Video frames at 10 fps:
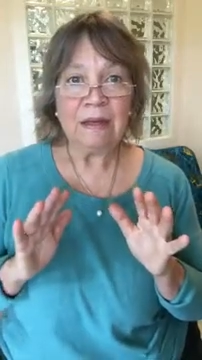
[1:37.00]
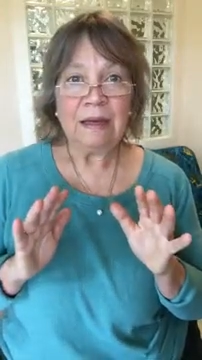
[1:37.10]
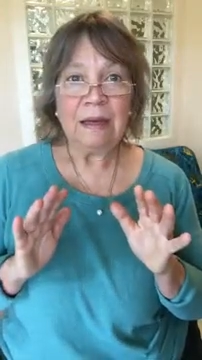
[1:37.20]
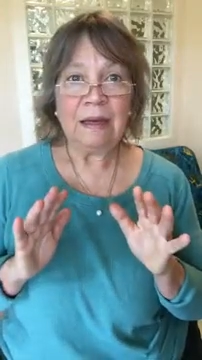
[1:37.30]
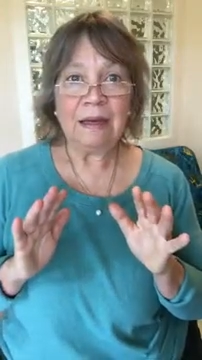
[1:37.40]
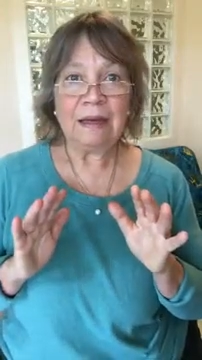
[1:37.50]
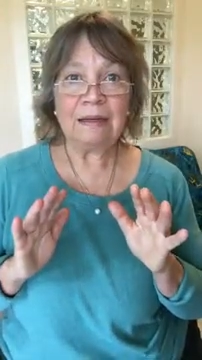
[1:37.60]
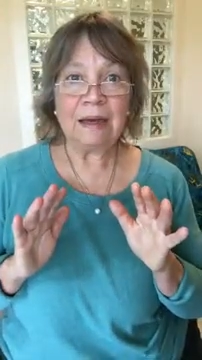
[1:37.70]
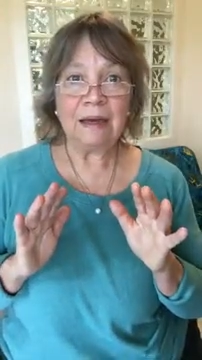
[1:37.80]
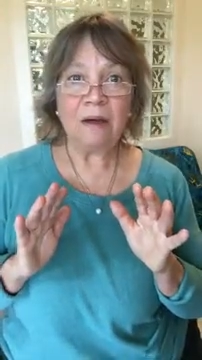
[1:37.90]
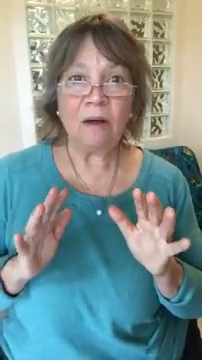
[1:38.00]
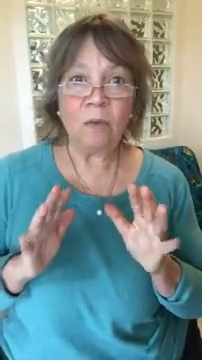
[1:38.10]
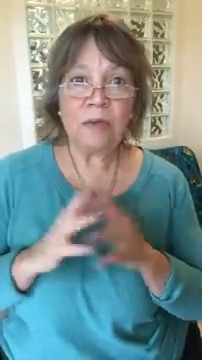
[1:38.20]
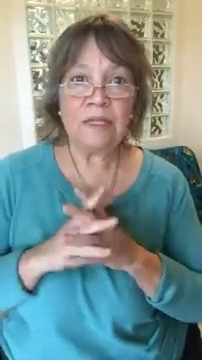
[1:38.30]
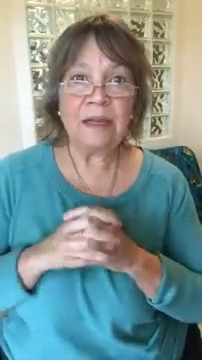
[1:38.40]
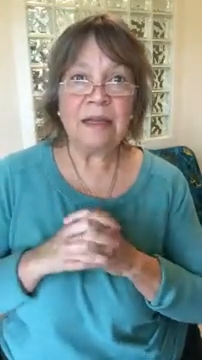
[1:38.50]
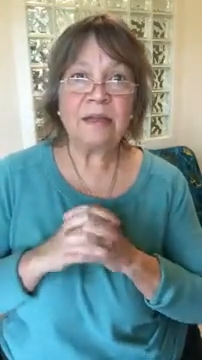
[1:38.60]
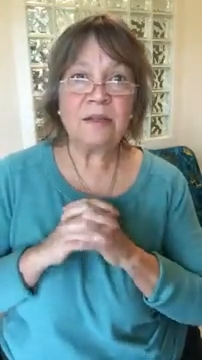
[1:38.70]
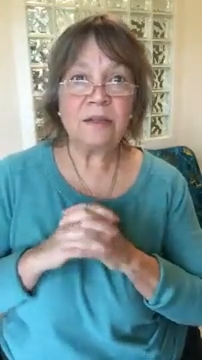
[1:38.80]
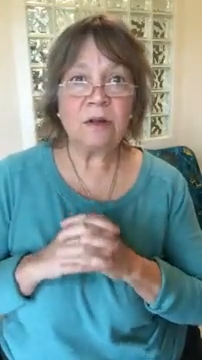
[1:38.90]
And I always like
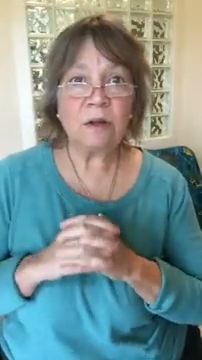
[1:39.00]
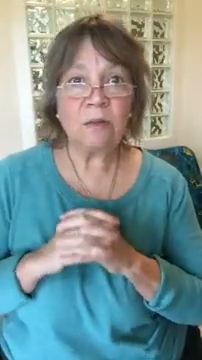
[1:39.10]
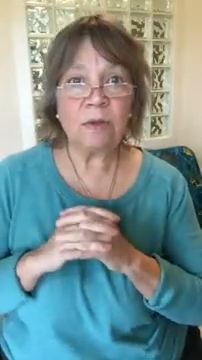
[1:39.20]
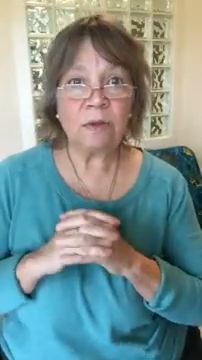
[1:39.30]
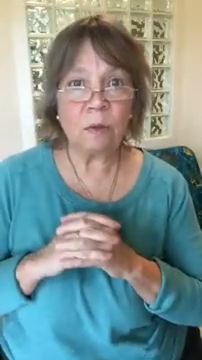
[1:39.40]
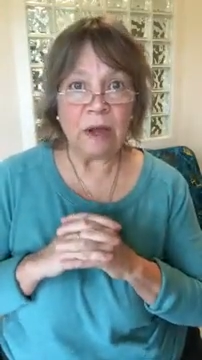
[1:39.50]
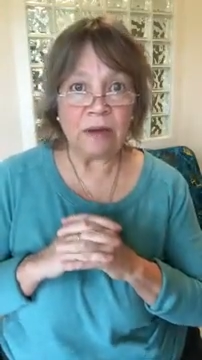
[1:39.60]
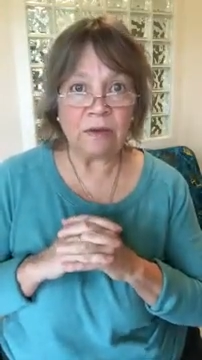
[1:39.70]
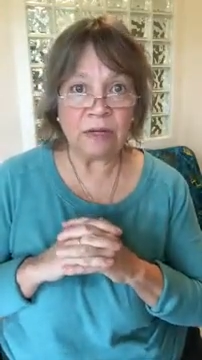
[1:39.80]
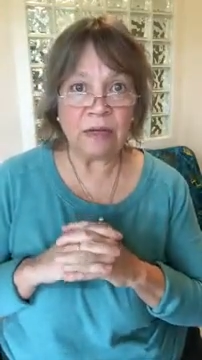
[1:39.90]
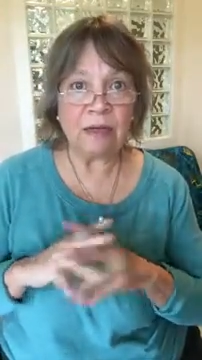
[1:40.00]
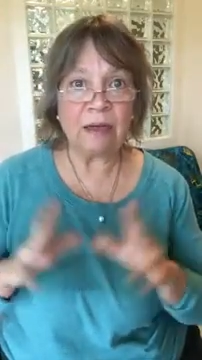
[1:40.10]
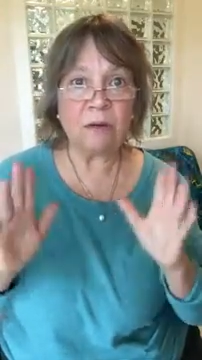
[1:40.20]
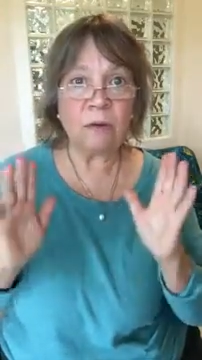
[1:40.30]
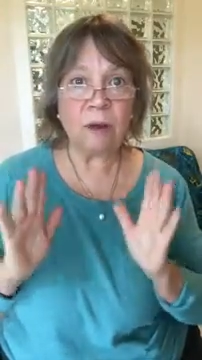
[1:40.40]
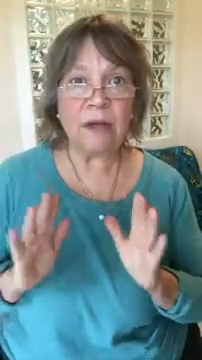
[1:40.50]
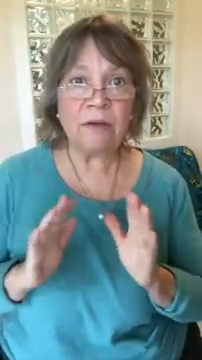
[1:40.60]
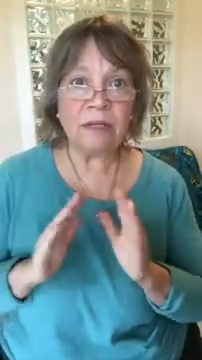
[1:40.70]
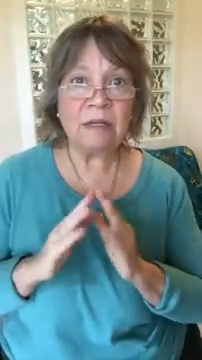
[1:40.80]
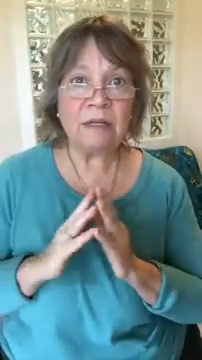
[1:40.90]
to start with grounding. And
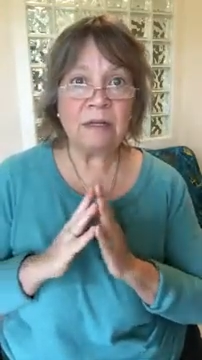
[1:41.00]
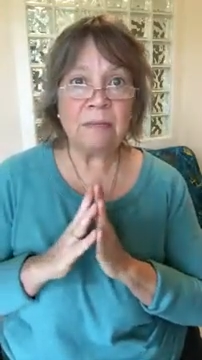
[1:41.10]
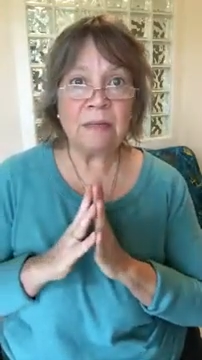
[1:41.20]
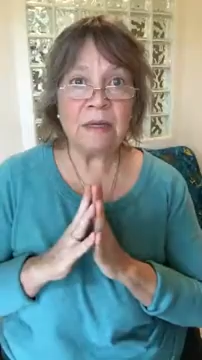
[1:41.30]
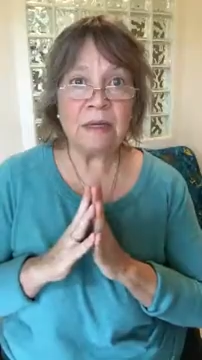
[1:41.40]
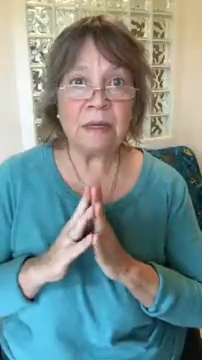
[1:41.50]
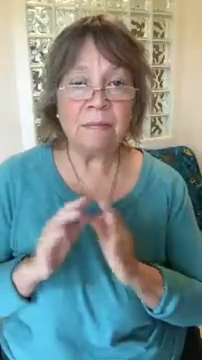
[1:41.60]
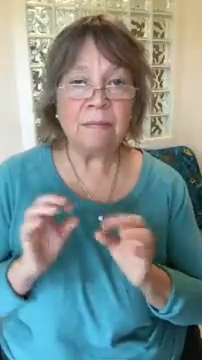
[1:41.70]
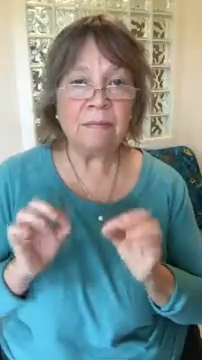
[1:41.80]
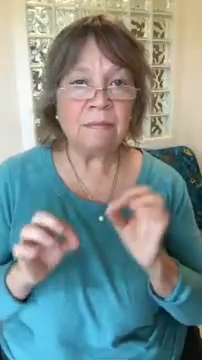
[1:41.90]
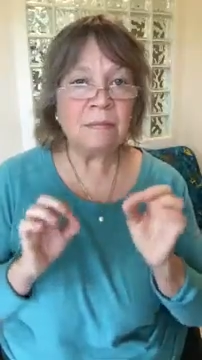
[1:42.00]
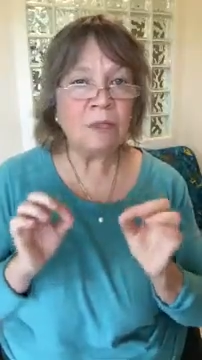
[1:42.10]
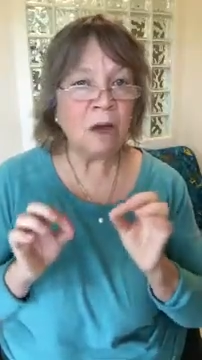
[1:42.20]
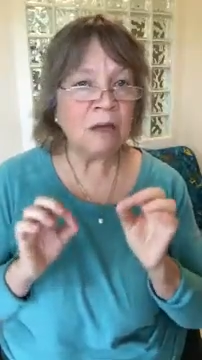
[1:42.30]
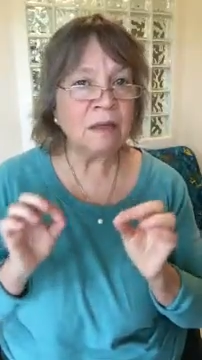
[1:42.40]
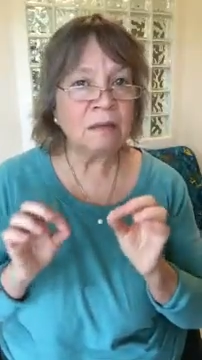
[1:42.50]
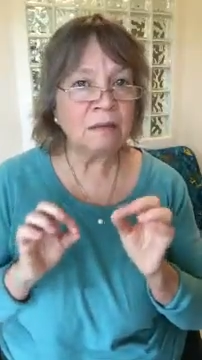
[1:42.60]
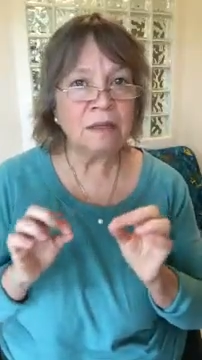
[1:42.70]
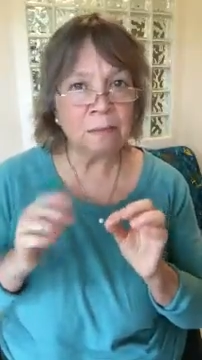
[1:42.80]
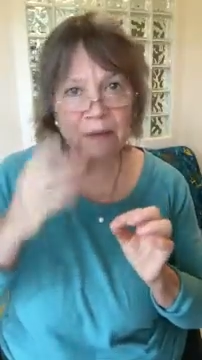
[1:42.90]
grounding to me, I'm talking a
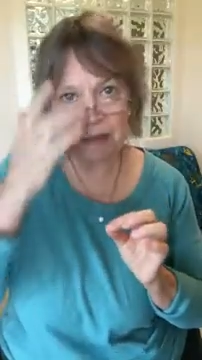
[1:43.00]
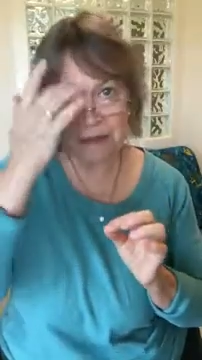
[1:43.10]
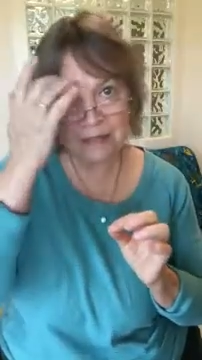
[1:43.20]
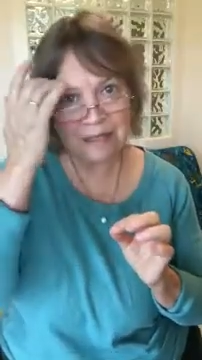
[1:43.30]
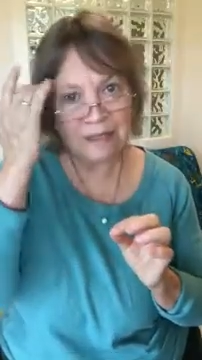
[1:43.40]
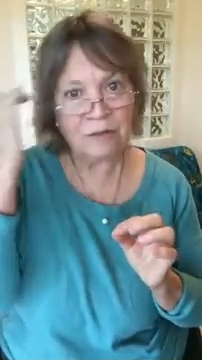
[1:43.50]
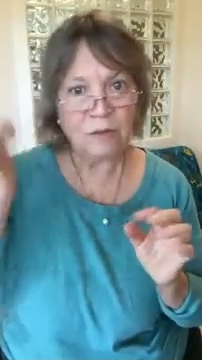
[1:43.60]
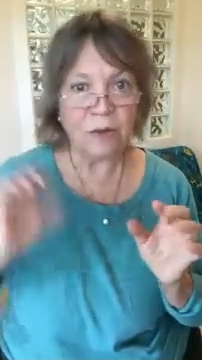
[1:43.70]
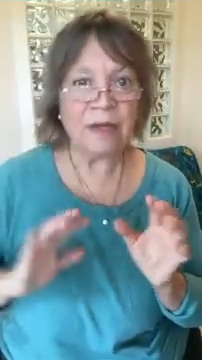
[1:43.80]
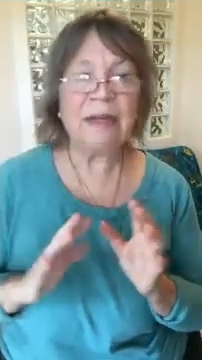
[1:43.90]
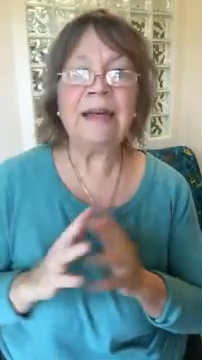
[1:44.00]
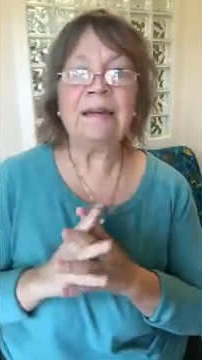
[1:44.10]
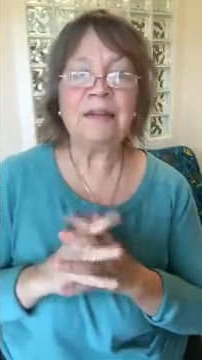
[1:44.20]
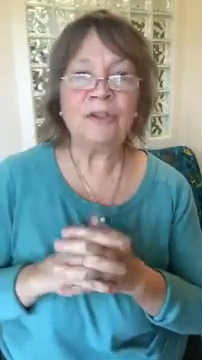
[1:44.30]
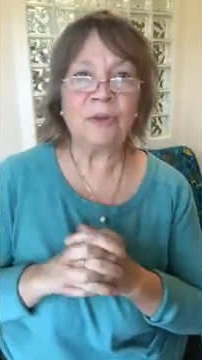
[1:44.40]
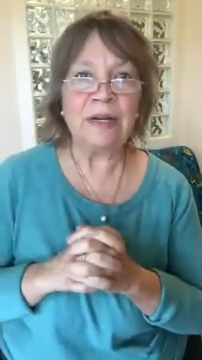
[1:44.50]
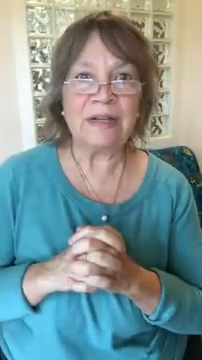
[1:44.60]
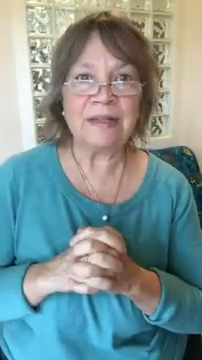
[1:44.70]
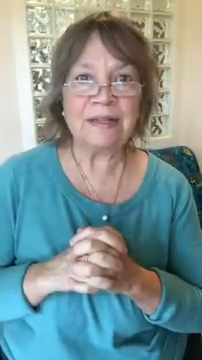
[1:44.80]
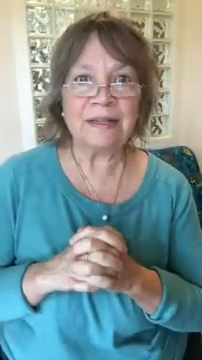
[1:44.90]
little bit to see who we're going to get to join
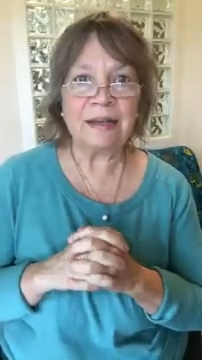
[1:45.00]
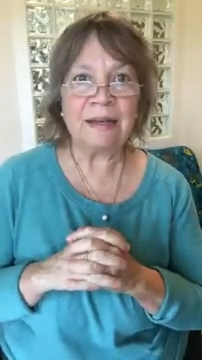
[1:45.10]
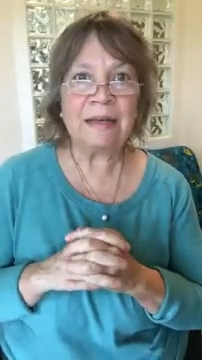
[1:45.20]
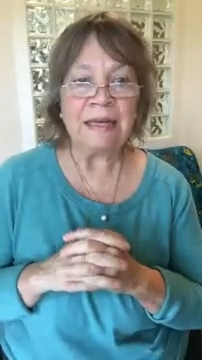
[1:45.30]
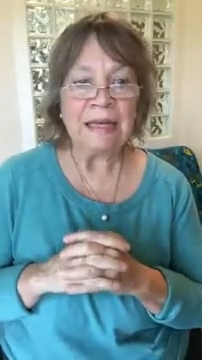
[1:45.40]
us today.